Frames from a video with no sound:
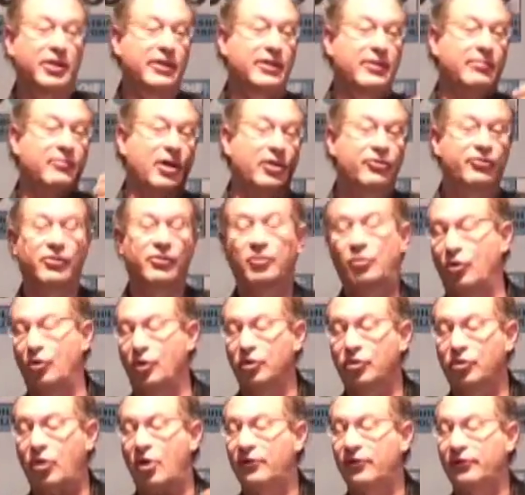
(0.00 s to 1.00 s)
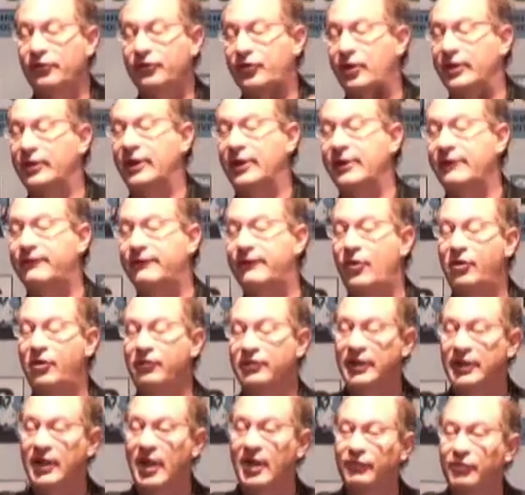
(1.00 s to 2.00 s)
Did the Muslim world all suddenly
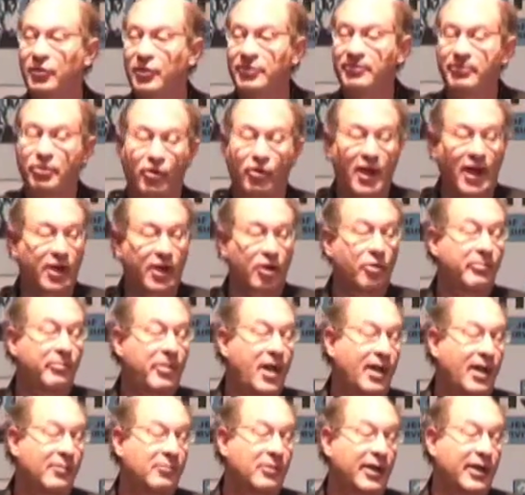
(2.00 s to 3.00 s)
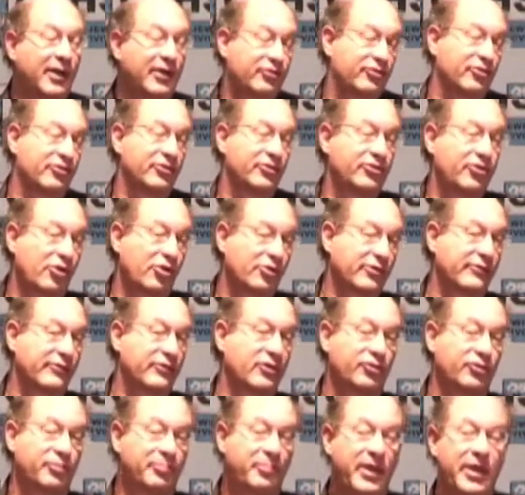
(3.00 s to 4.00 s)
fall in love with Barack Obama as a result of
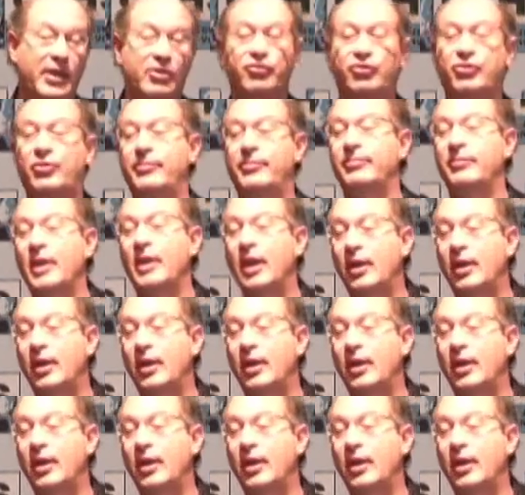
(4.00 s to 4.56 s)
the speech?